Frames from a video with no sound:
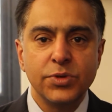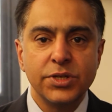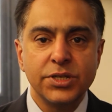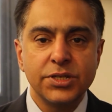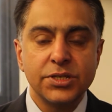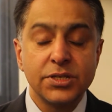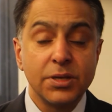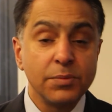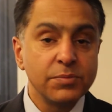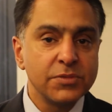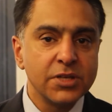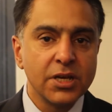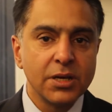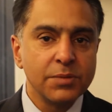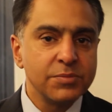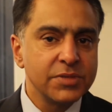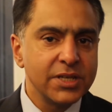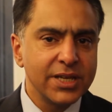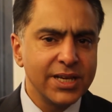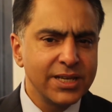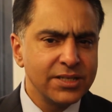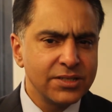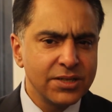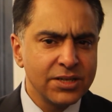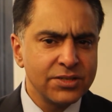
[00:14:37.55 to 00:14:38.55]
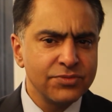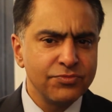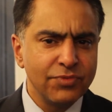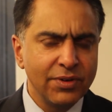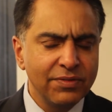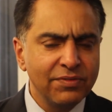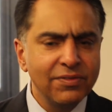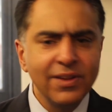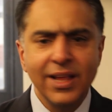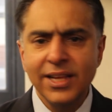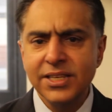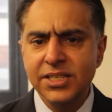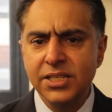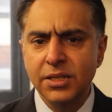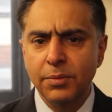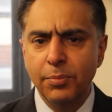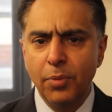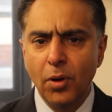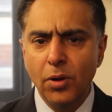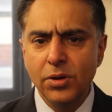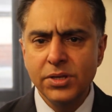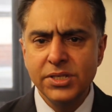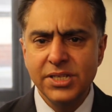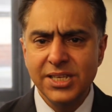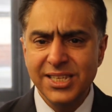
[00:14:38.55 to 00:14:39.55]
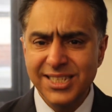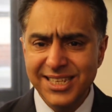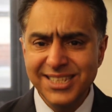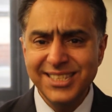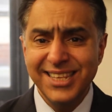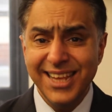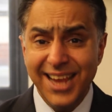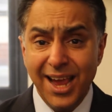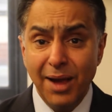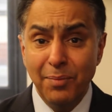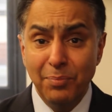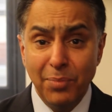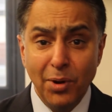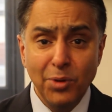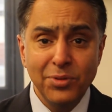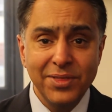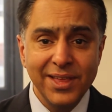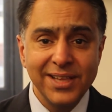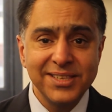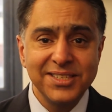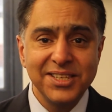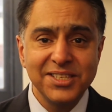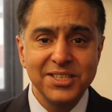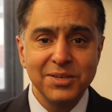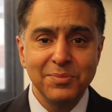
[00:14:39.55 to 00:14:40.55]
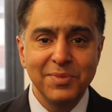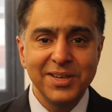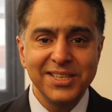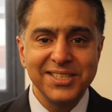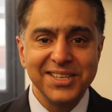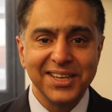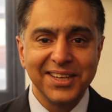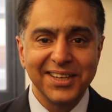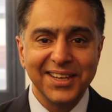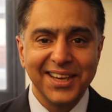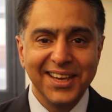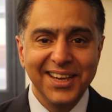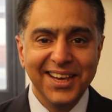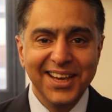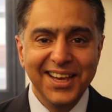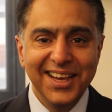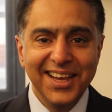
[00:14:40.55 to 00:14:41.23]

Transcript: which sometimes it doesn't reflect in the policies, because they are both anti-Semitic.